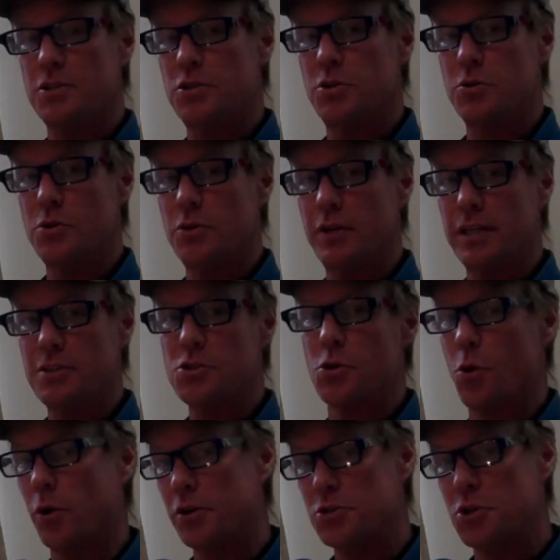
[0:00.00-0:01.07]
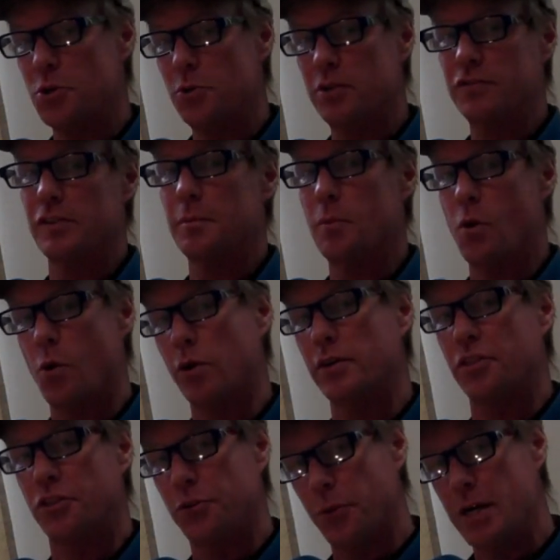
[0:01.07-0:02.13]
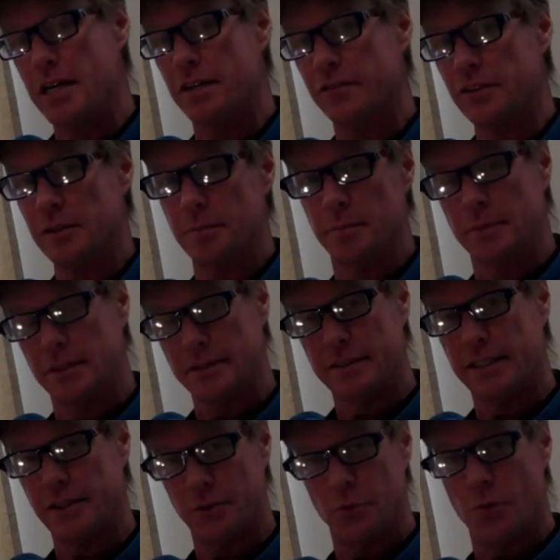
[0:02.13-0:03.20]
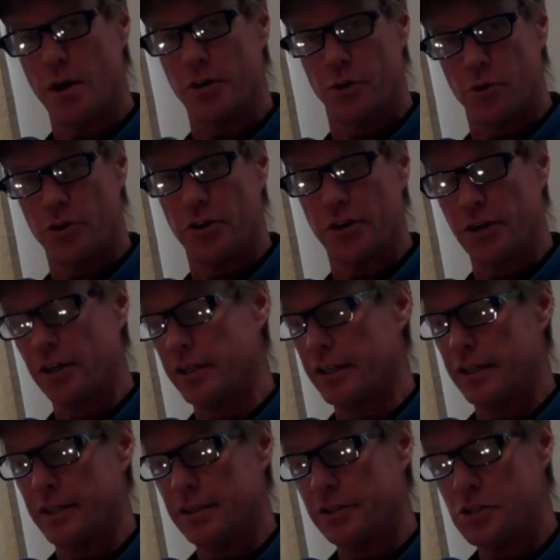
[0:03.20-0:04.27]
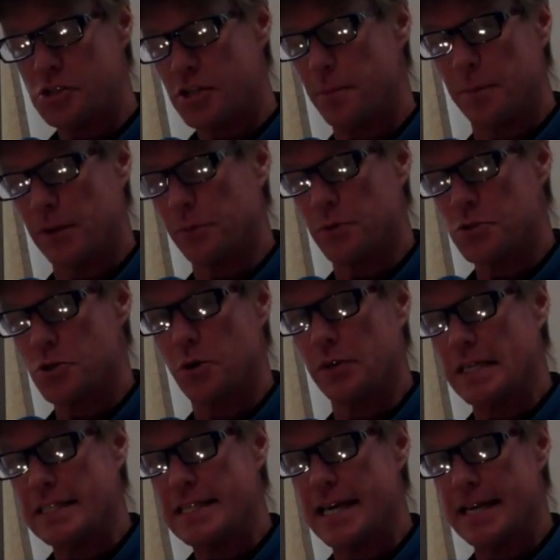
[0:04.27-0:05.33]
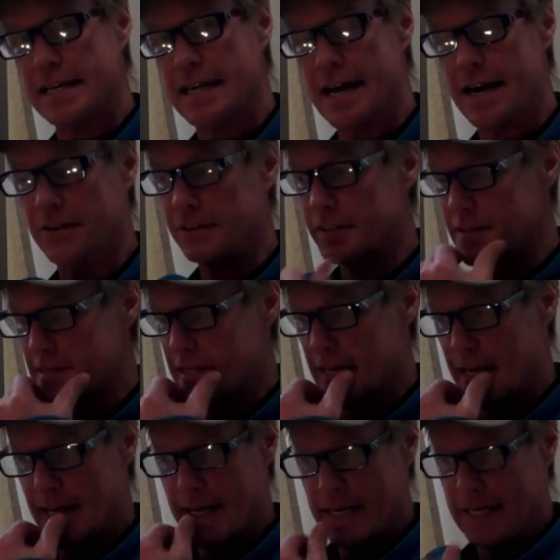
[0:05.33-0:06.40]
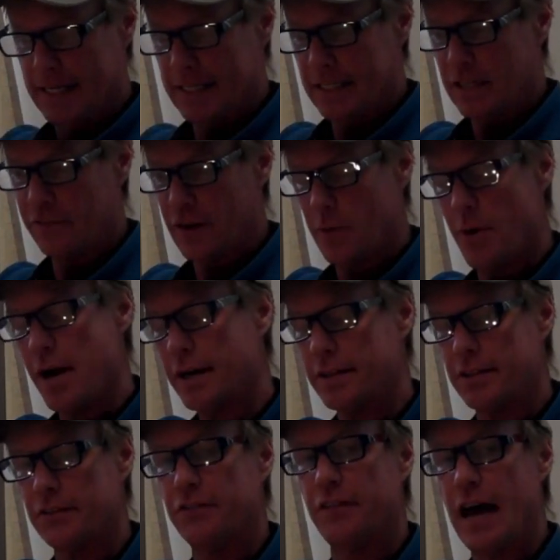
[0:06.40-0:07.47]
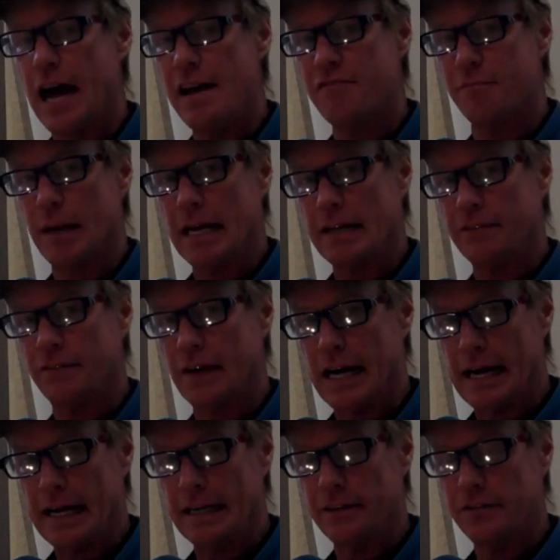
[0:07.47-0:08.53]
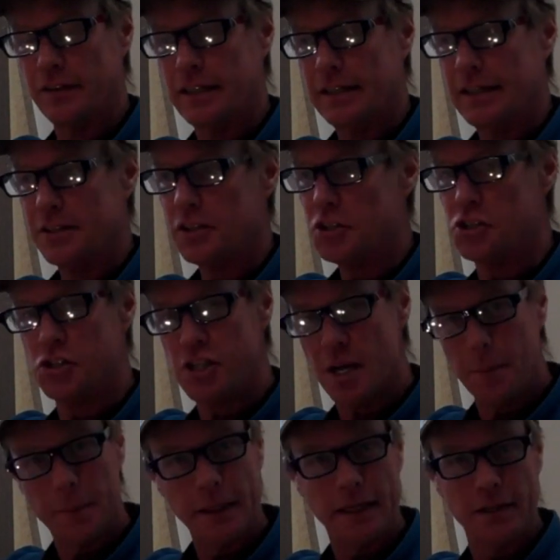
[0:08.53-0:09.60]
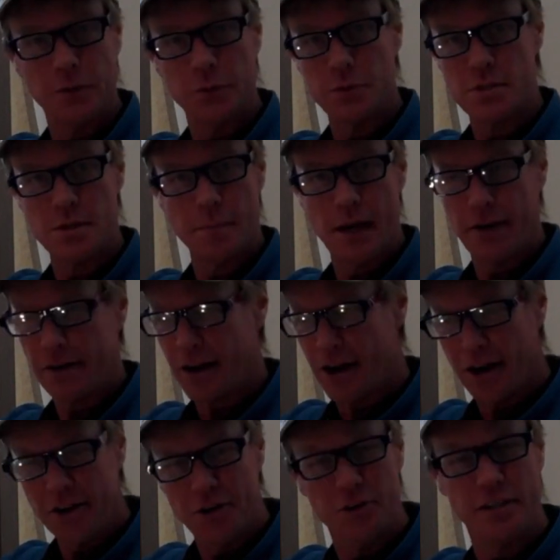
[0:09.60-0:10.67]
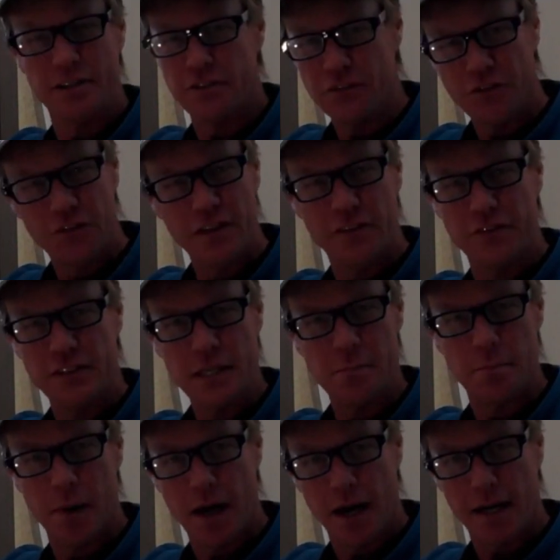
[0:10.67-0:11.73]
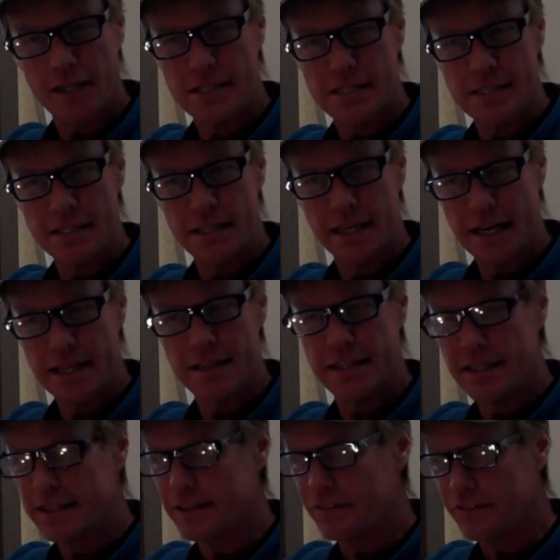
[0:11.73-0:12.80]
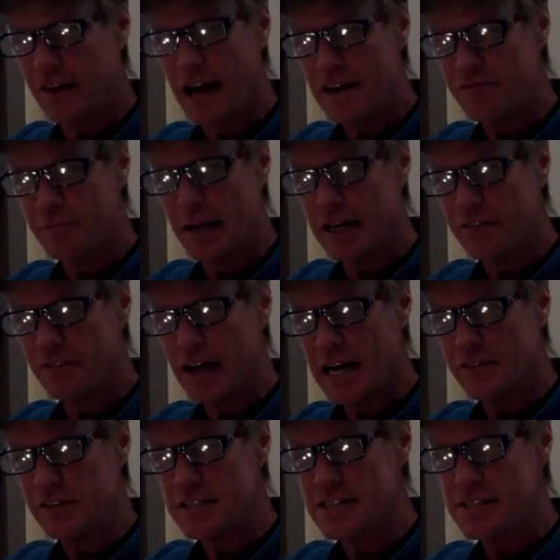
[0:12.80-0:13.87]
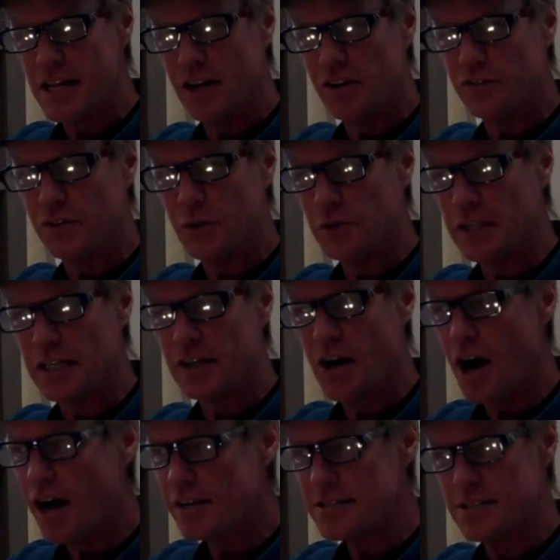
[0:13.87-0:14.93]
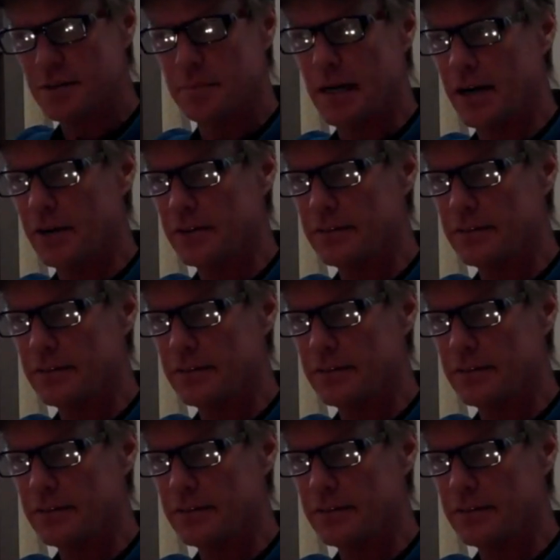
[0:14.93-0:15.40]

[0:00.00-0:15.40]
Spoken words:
units, or 2 of them, or 3 of them in one order, the shipping was only $10. If I wanted the 5x5, the shipping was about $150, and I think the 5x5 itself only cost about